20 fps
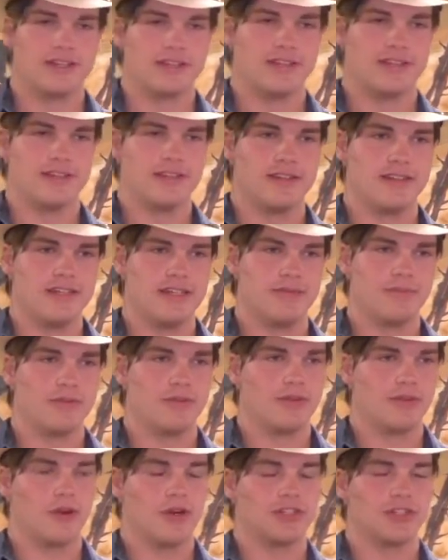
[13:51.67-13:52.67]
and the deep,
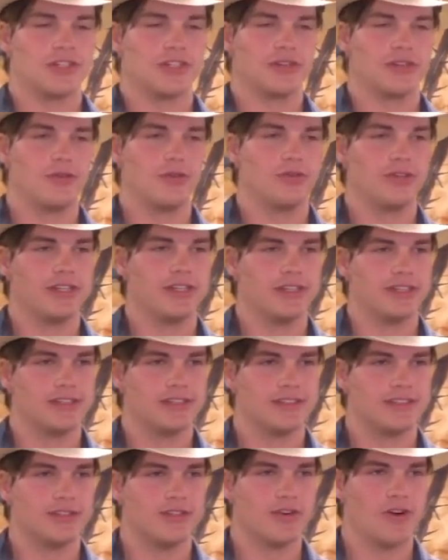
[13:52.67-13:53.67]
crushing loneliness
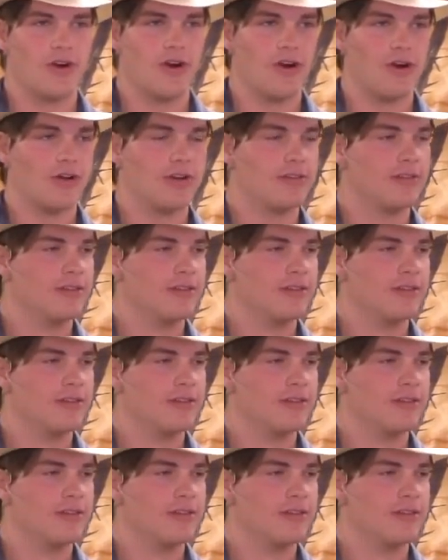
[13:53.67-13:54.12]
in your heart.